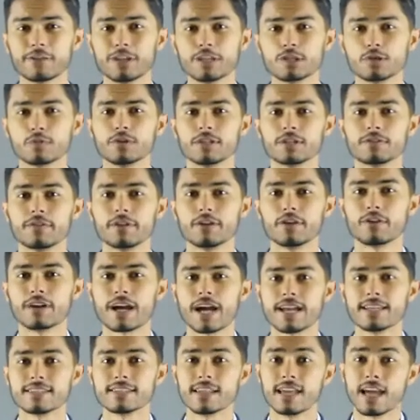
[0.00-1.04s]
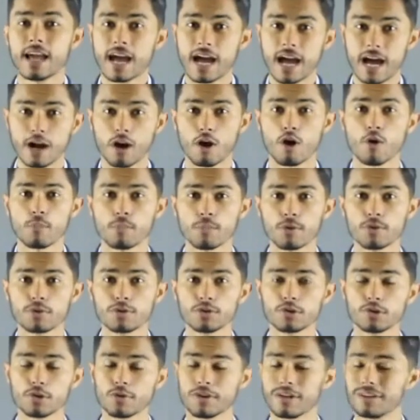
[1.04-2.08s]
it for this week's video, guys. I hope you
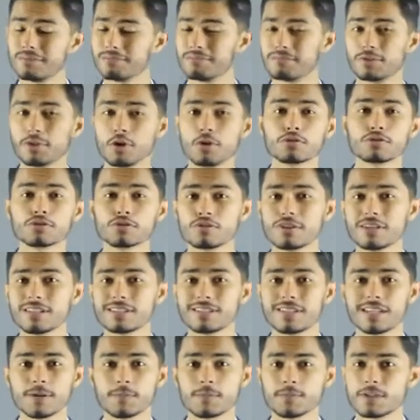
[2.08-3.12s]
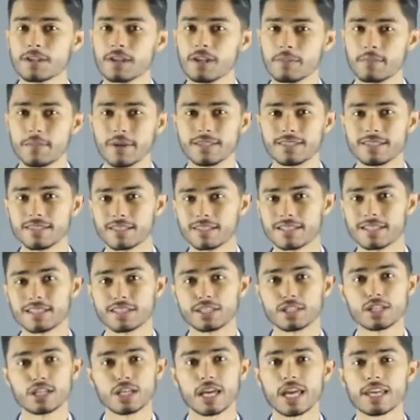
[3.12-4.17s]
enjoyed it. Those three tips basically
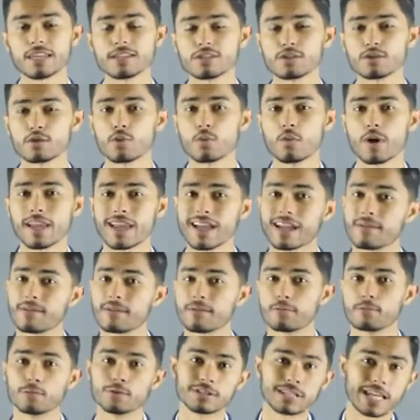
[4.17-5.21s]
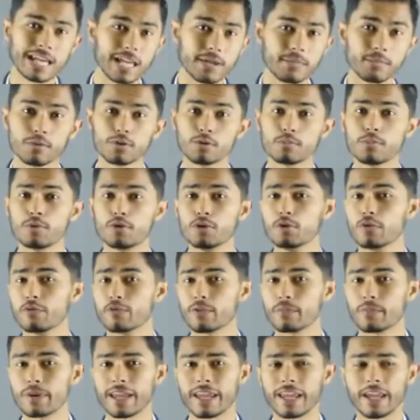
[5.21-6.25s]
changed the way I was able to
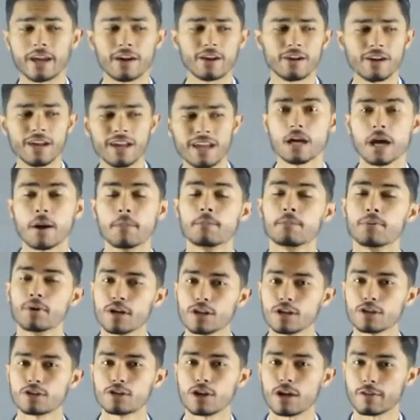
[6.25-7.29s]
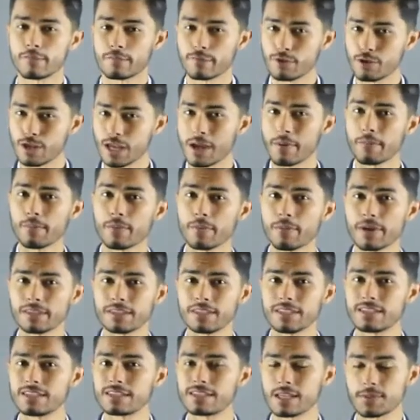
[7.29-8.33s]
maneuver my hair. I'm pretty sure if you implement
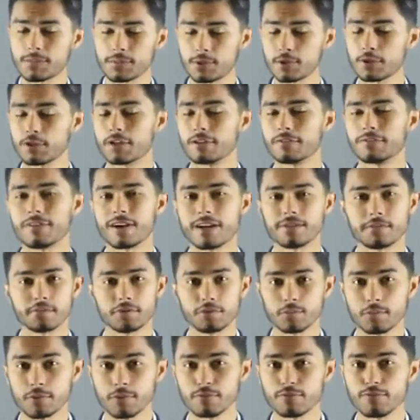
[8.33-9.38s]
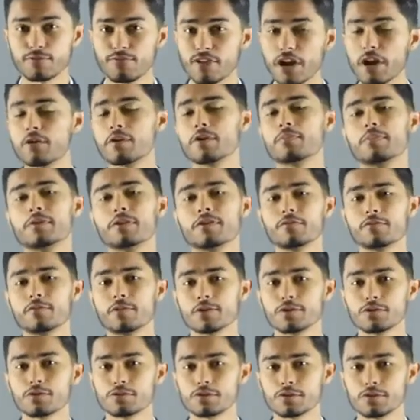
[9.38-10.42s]
these tips, you're gonna find them to be very
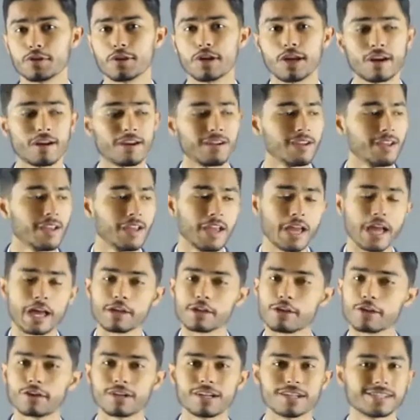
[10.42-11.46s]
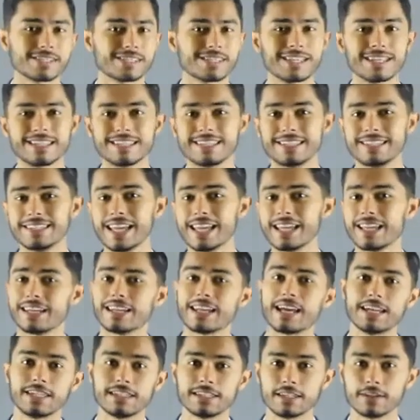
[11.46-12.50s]
beneficial to your hair, and you're gonna see a day and
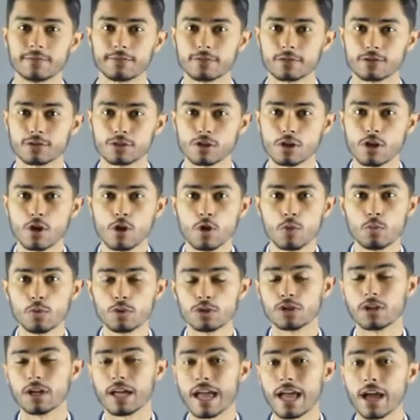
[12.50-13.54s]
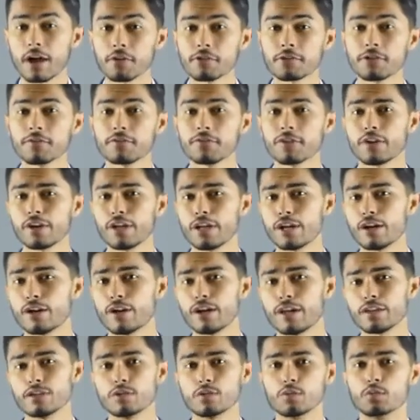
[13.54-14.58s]
night difference with the health of your hair
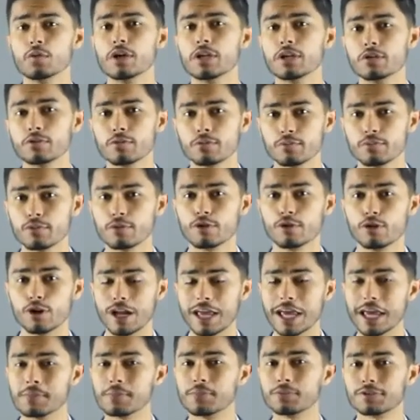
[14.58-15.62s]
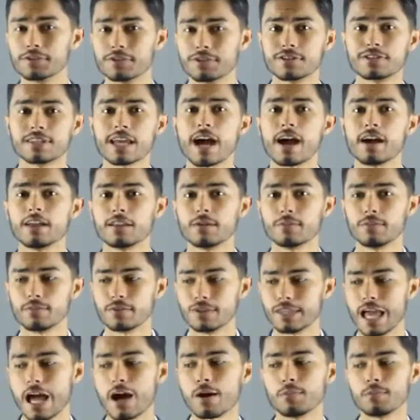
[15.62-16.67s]
and the way you, you're able to style it
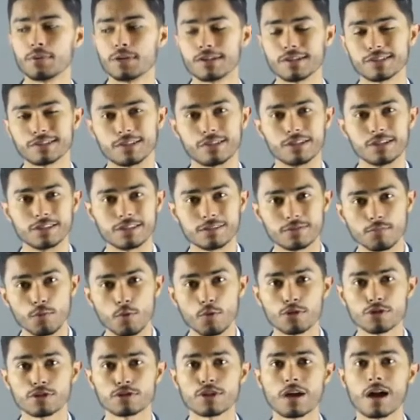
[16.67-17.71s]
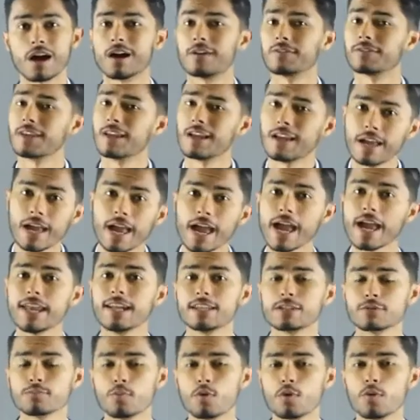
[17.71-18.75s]
now because it's more soft and
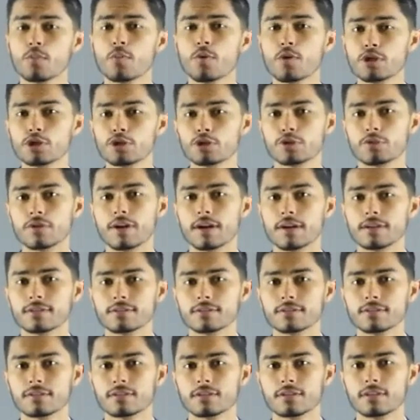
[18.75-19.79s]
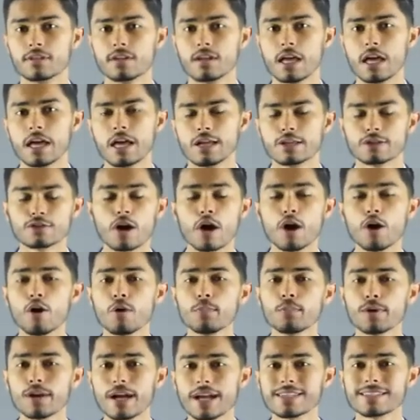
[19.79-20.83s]
it's more moisturized. So I
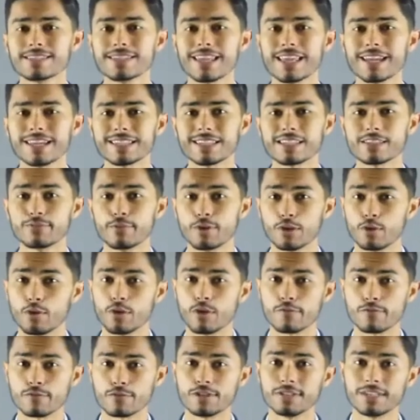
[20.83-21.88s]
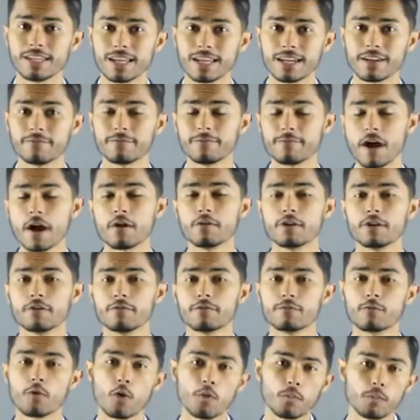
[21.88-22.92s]
hope you guys liked this video. If you did and found it
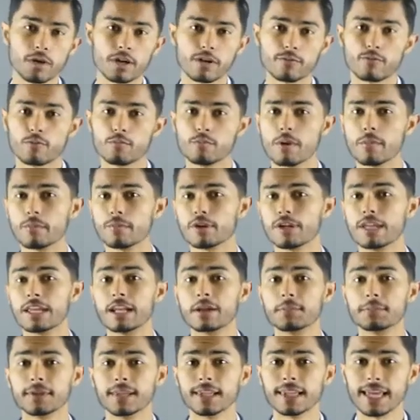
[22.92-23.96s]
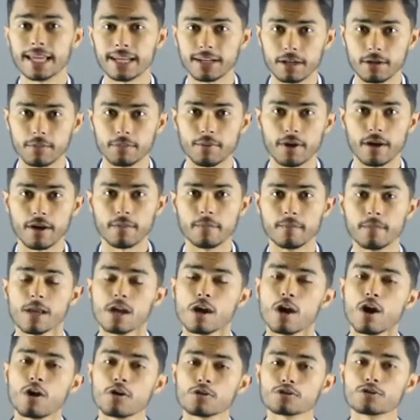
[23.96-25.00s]
informative, remember to hit up the like up button.
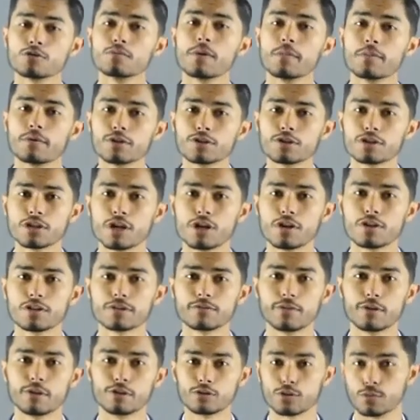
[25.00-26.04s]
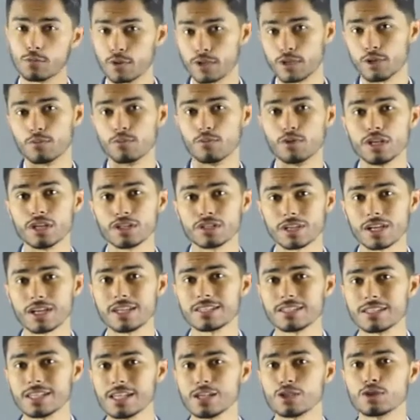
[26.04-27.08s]
Also remember to share this video so we can reach
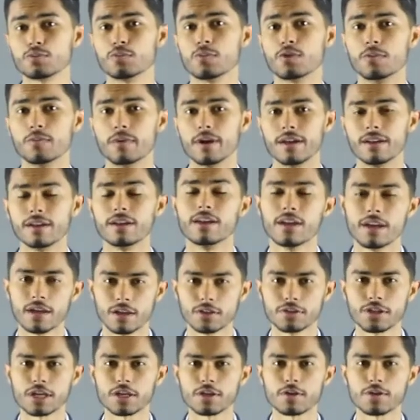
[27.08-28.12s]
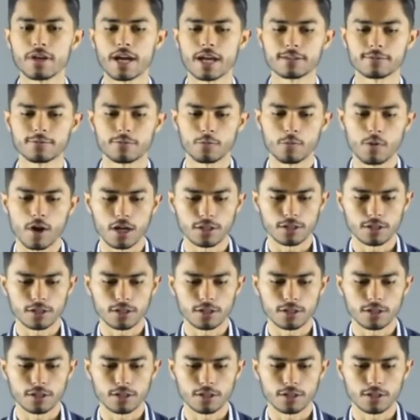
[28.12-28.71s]
and teach more men. Thank you guys for